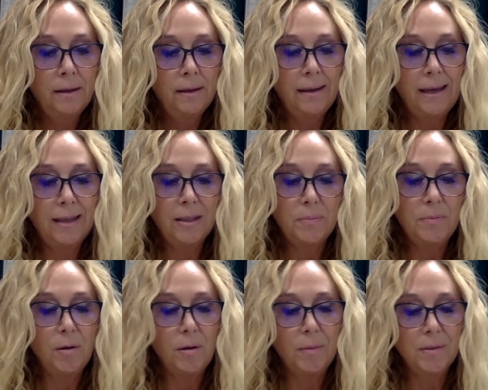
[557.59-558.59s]

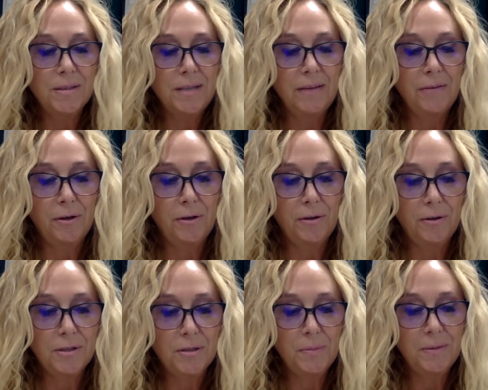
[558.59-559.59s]
Caleb almost never
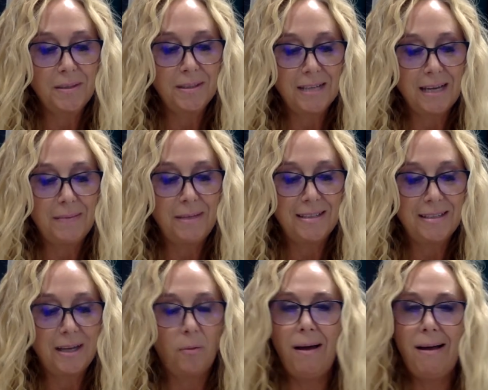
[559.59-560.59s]
cursed, but this time he
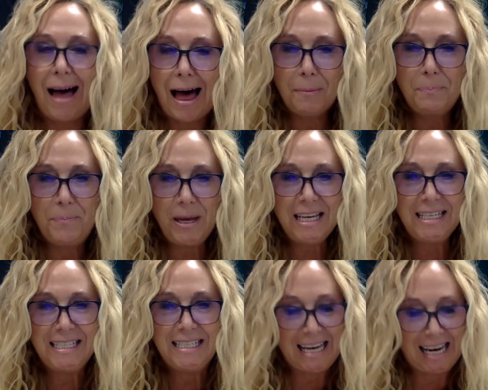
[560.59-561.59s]
said, "Well, I'll
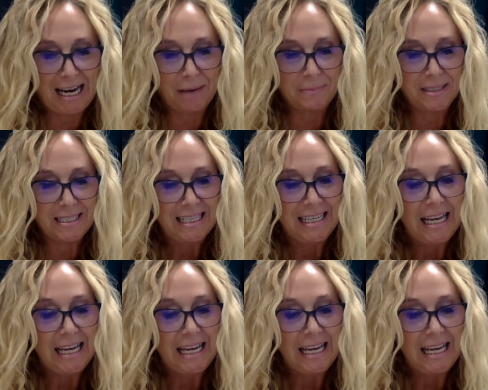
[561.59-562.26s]
be damned."